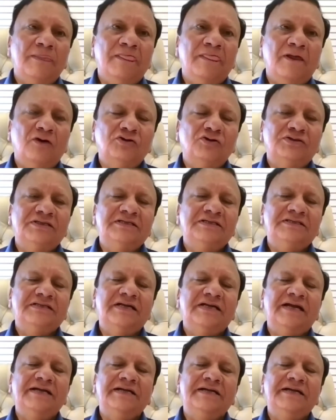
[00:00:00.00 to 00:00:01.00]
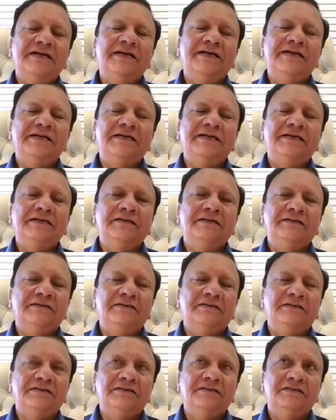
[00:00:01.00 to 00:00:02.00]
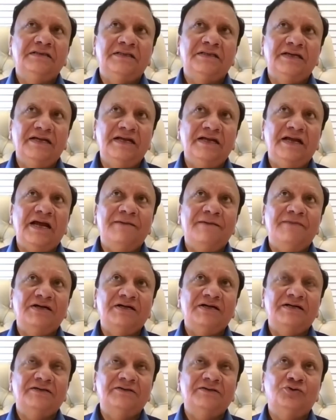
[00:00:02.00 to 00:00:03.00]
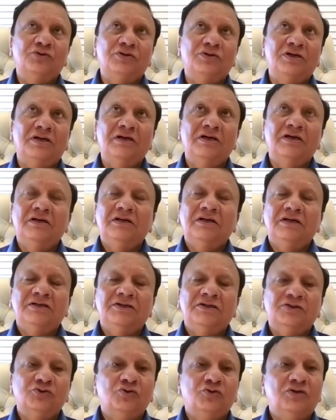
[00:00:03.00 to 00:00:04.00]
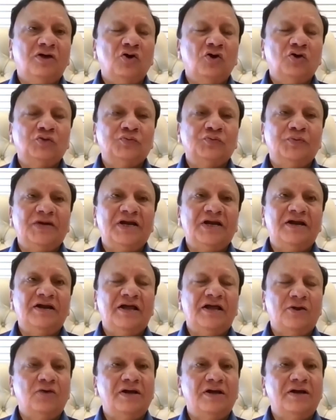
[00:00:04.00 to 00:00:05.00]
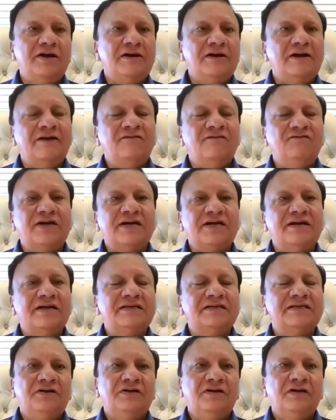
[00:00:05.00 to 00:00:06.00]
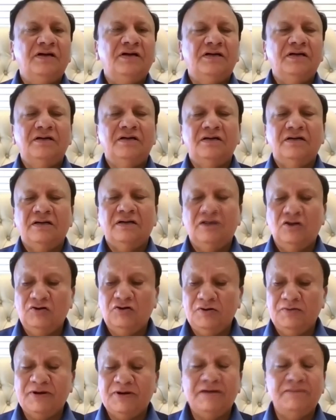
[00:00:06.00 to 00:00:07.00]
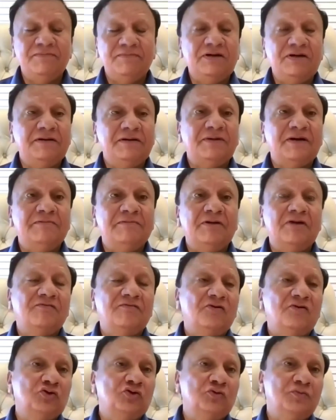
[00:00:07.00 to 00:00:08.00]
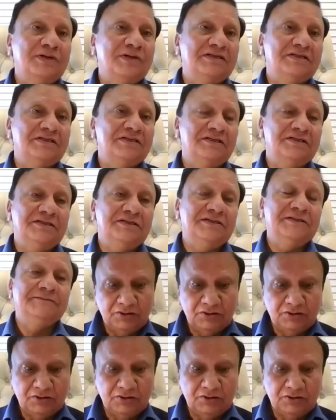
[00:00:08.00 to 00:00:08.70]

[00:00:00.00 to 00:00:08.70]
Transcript: Now, since 1983, I am attached to the Yashoda Hospital, Nehru Nagar, and working as head of department of orthopedic surgery.